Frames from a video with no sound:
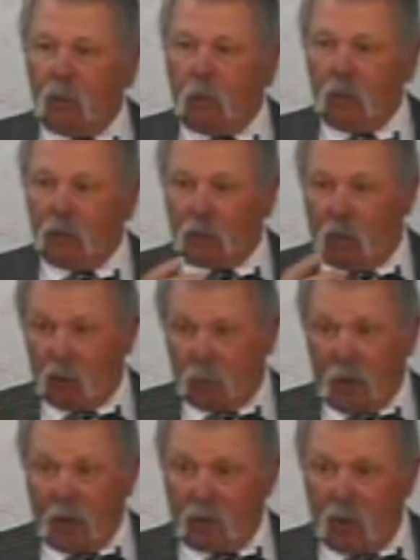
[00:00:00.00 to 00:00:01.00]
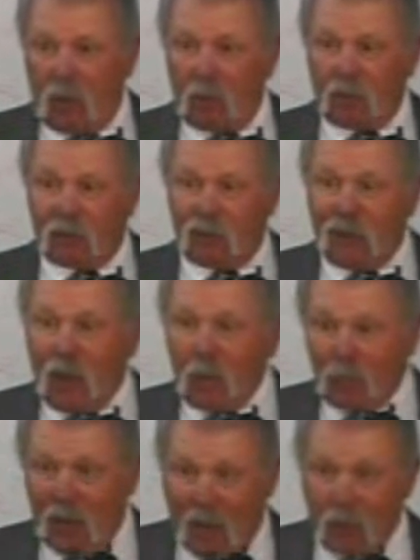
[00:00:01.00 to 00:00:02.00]
He put his stars back on. He says, now
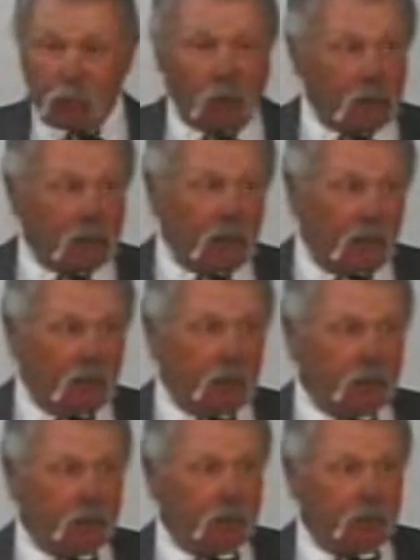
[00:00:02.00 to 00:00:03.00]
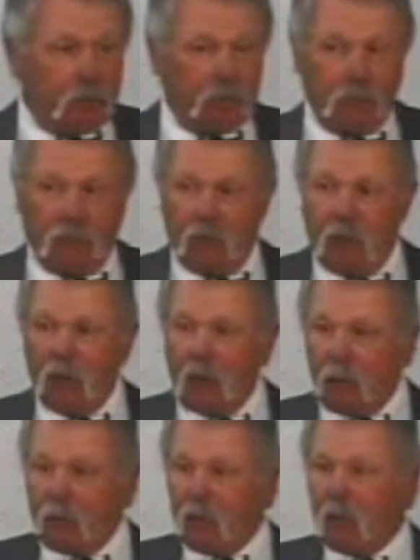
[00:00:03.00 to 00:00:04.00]
I'm my admiral again.
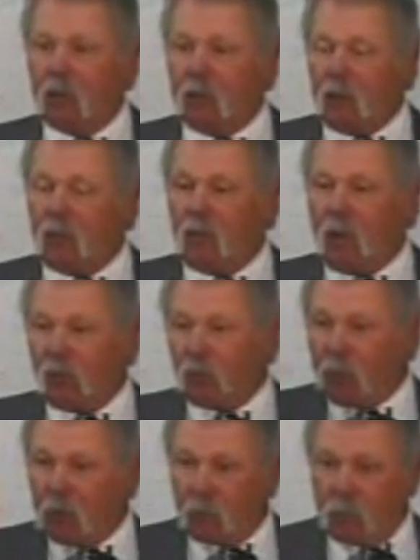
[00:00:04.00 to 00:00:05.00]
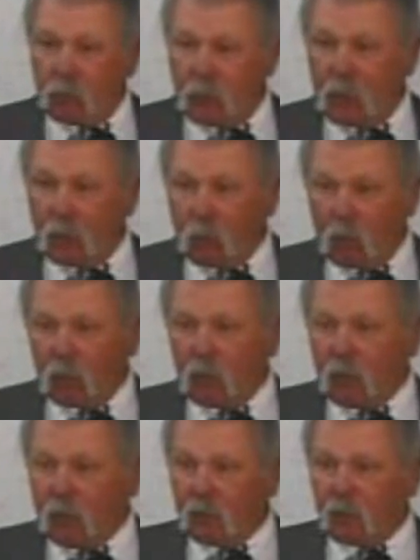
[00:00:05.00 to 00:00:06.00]
And I'm telling you, if you ever breathe a word
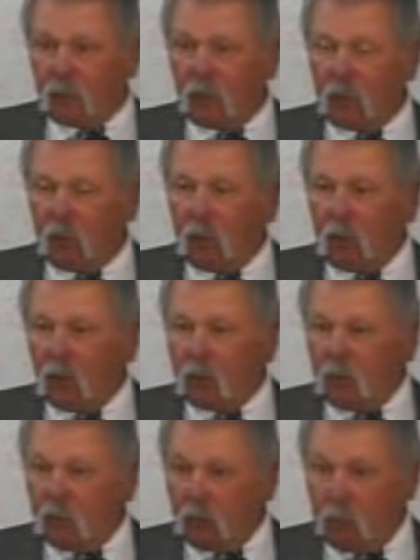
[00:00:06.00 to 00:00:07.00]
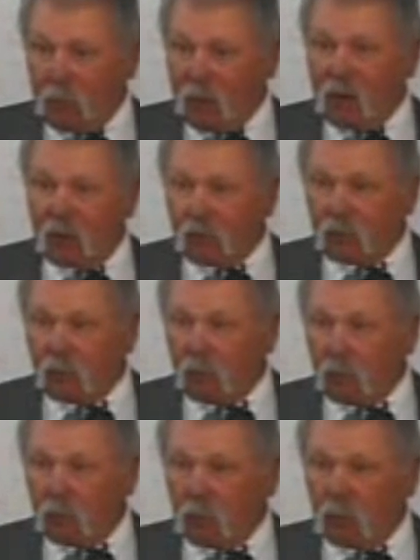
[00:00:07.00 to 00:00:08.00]
of this to your parents,
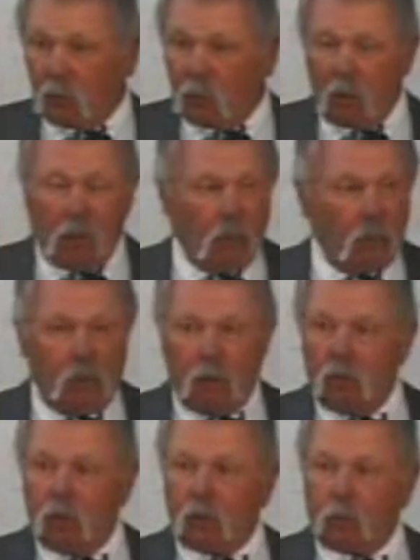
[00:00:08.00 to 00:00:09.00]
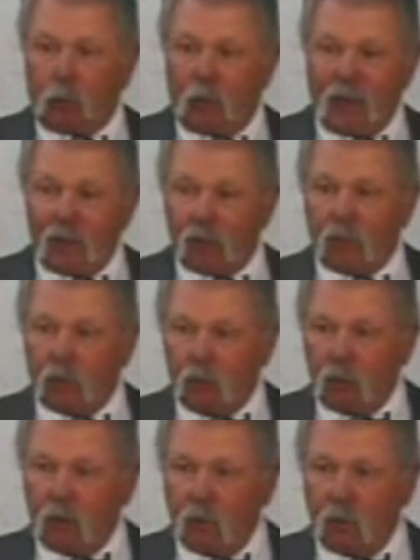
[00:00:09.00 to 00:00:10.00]
to the press,
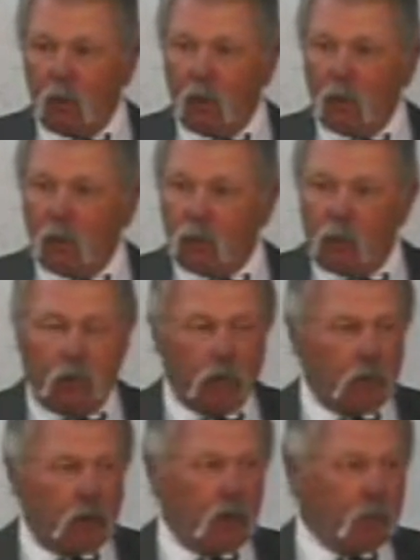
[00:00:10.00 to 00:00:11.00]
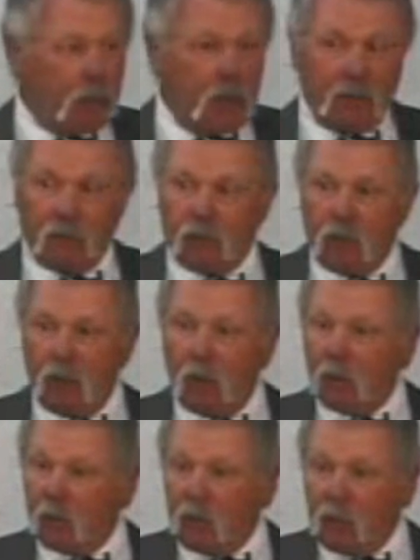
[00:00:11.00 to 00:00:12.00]
to your shipmates,
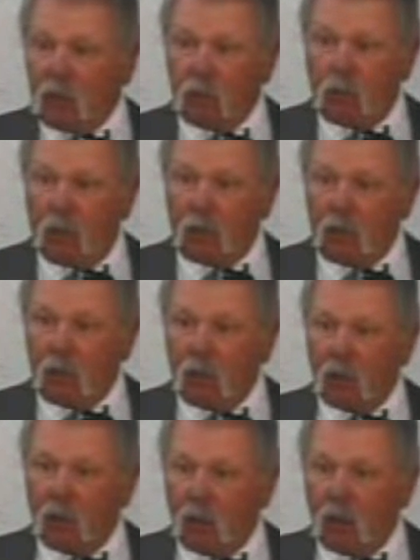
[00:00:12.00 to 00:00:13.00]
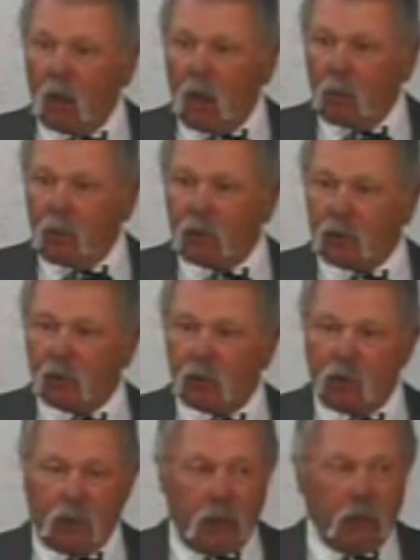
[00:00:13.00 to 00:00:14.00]
to anybody, I'll make sure
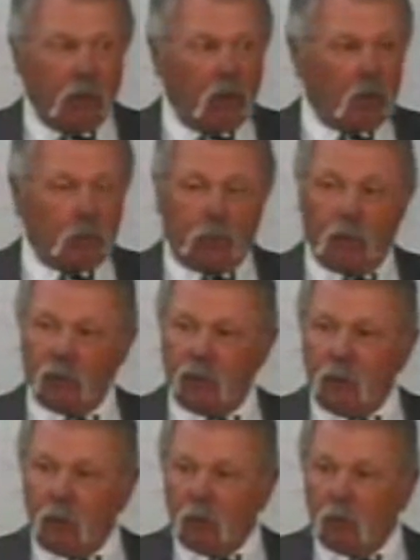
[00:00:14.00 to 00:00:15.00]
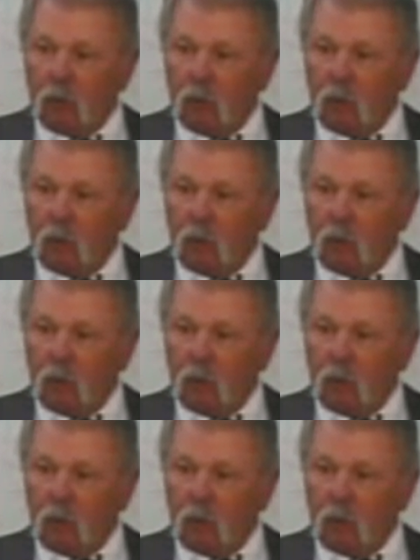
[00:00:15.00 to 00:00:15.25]
you either go to prison